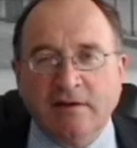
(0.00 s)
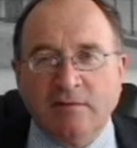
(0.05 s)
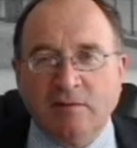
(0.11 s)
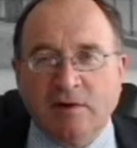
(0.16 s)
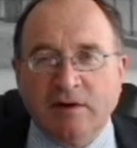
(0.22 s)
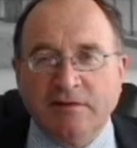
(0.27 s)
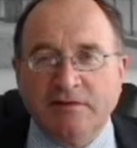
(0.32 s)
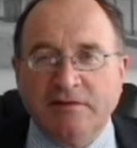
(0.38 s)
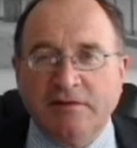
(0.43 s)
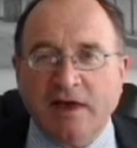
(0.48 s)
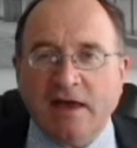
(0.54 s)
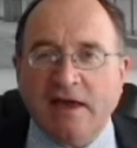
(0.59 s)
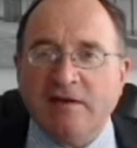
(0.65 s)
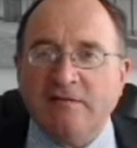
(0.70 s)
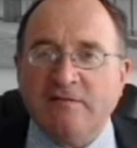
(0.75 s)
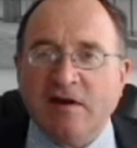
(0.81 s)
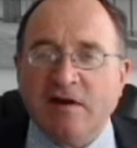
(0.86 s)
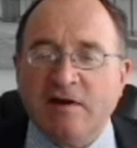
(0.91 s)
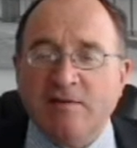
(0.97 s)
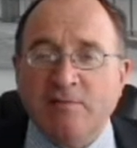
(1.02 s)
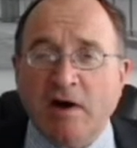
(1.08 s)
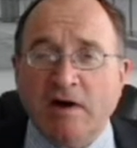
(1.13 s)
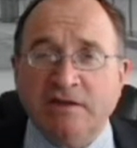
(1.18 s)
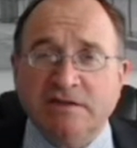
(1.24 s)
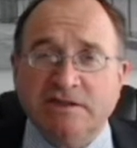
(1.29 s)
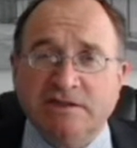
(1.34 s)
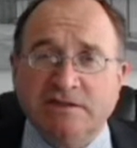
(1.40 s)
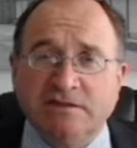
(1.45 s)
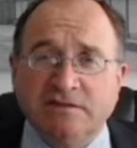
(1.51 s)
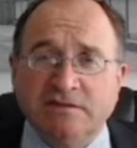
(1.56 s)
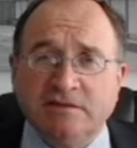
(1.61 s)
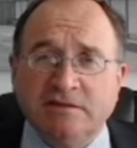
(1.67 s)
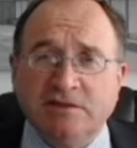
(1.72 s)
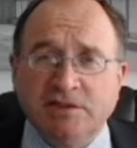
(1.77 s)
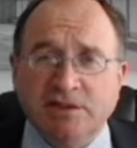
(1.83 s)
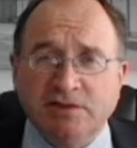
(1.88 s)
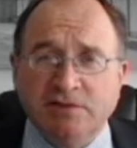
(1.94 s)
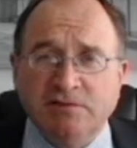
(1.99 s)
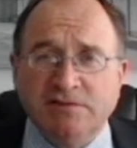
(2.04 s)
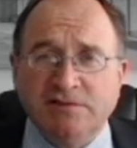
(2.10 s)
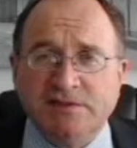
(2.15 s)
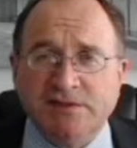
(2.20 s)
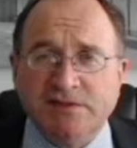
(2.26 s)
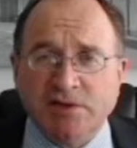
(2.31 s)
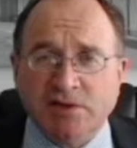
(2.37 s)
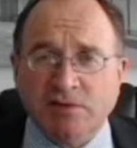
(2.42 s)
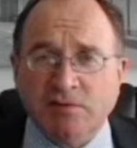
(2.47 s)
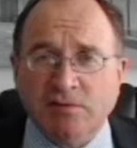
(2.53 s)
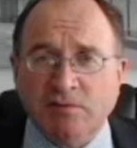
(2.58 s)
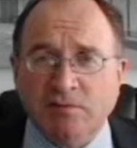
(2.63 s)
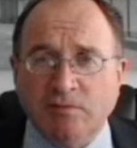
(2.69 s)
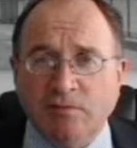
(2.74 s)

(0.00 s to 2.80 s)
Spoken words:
Well, they very much choose you.